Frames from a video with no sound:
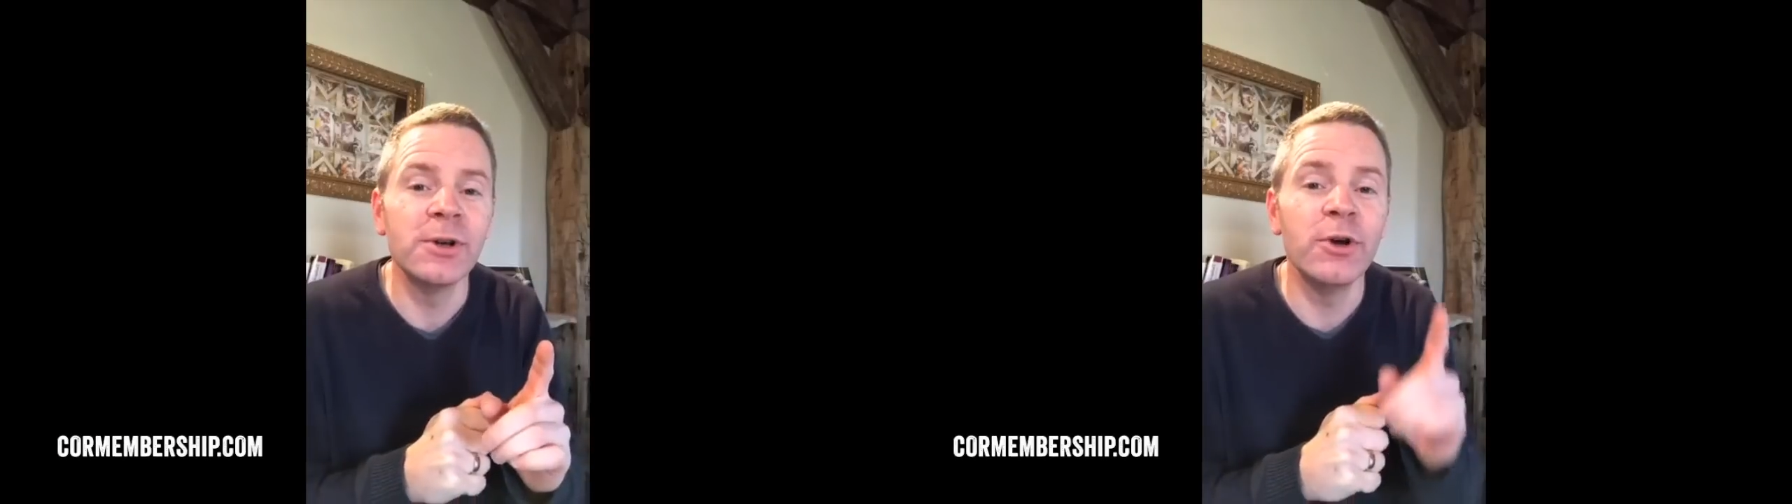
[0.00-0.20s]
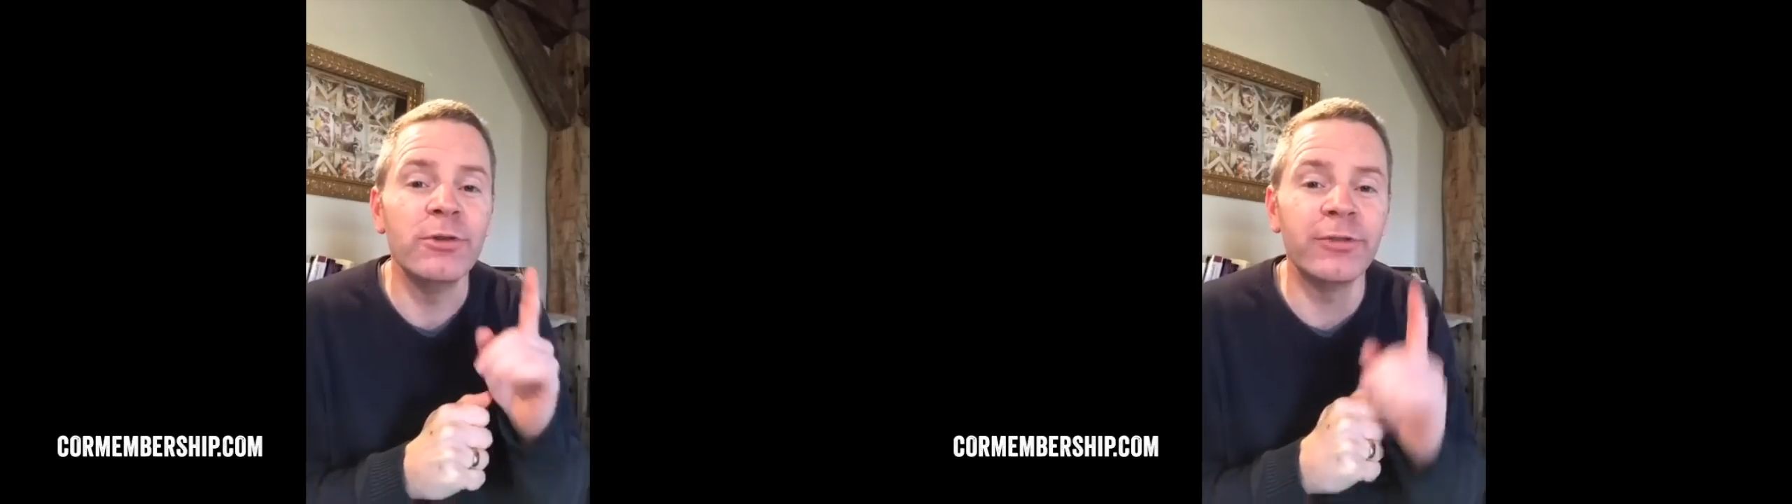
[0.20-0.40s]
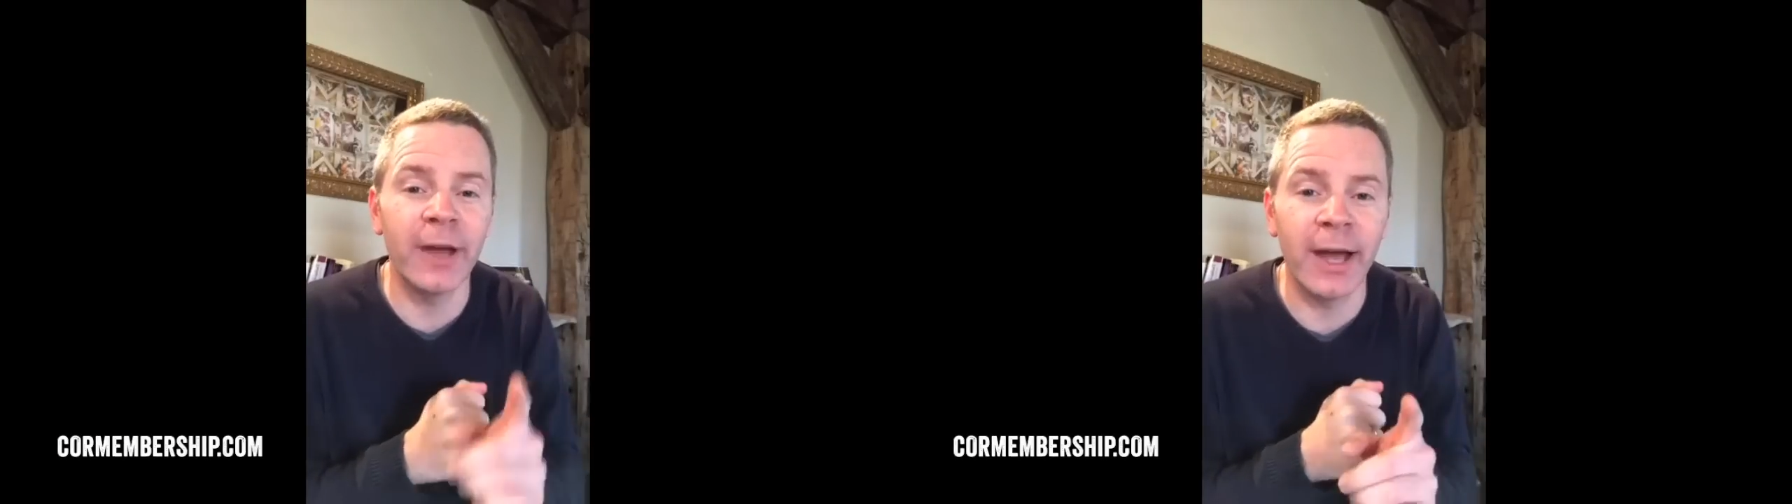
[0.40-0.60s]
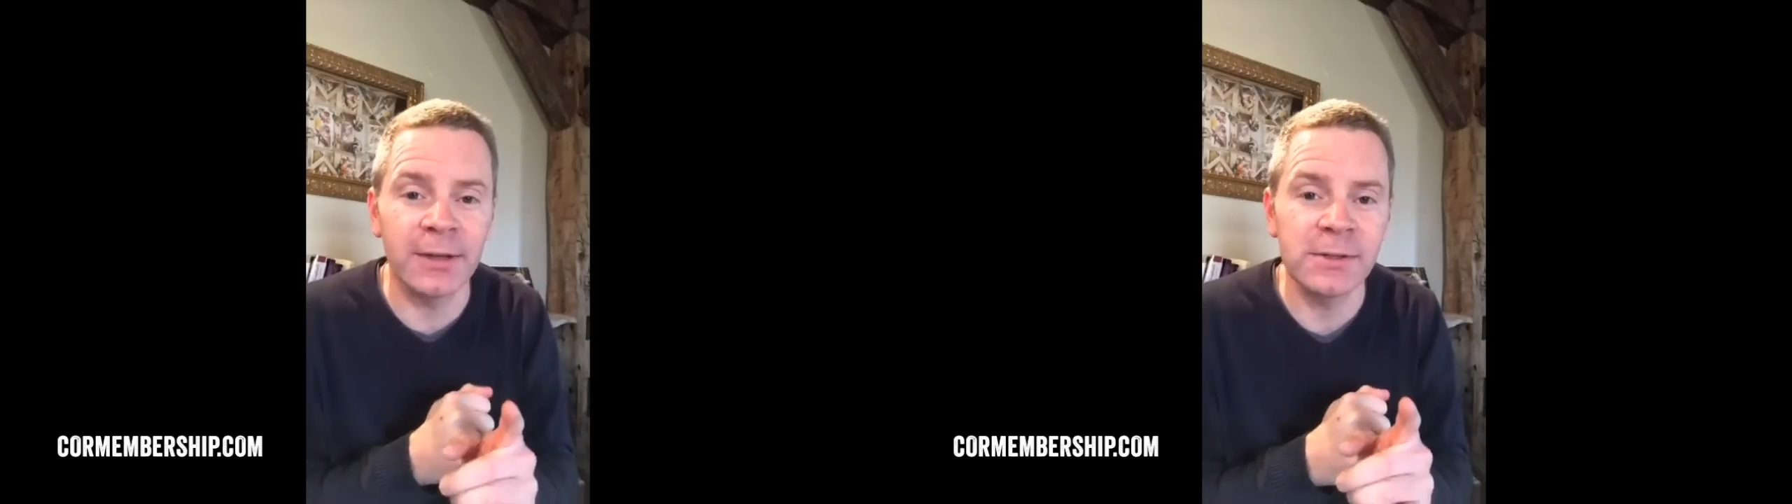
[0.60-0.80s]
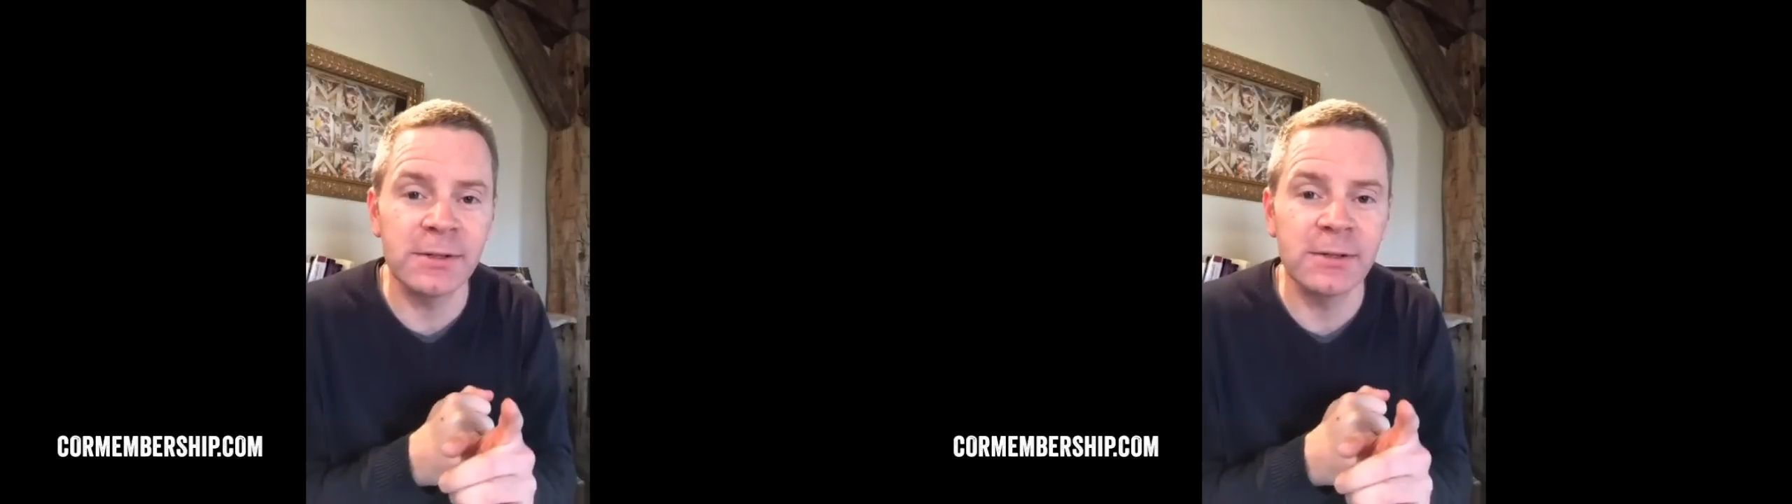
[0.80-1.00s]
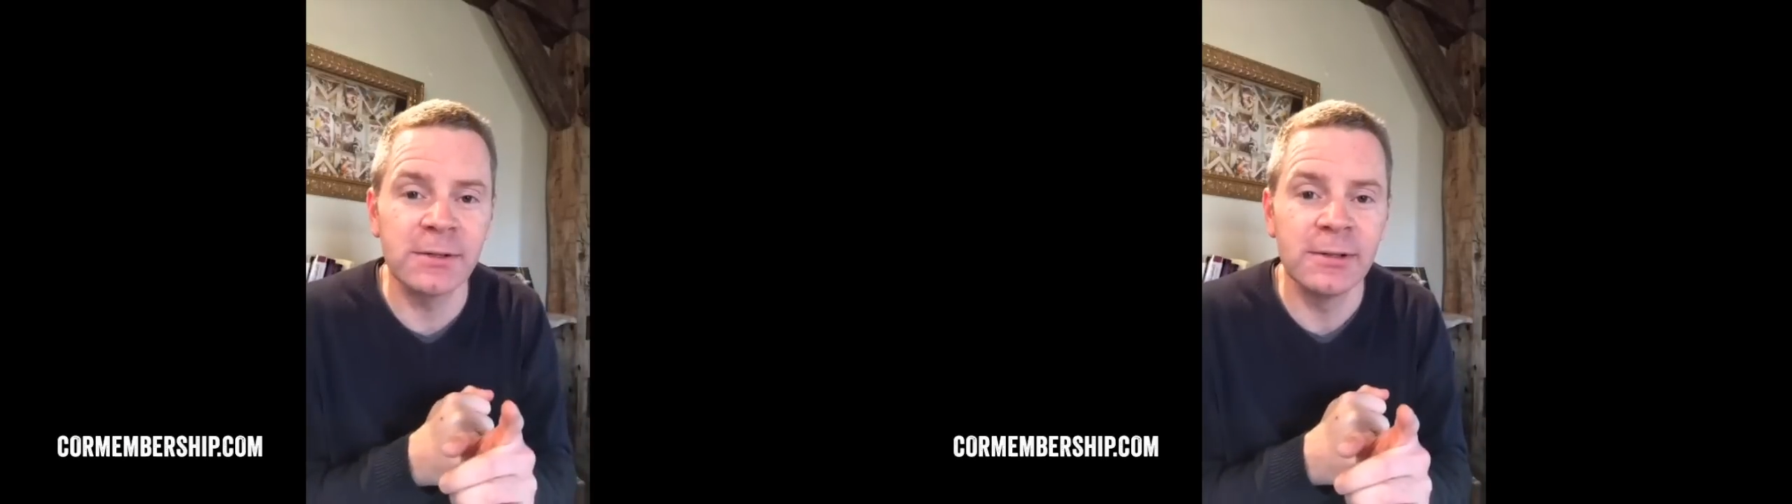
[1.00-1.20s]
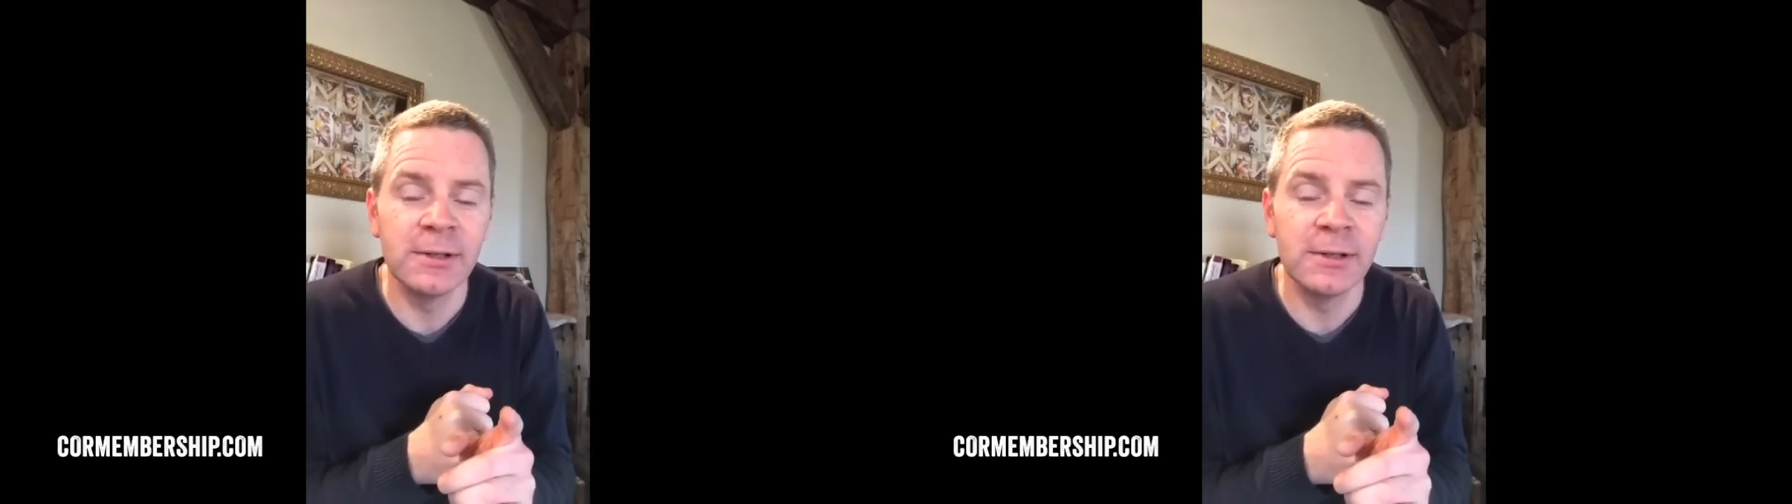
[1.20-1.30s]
who fast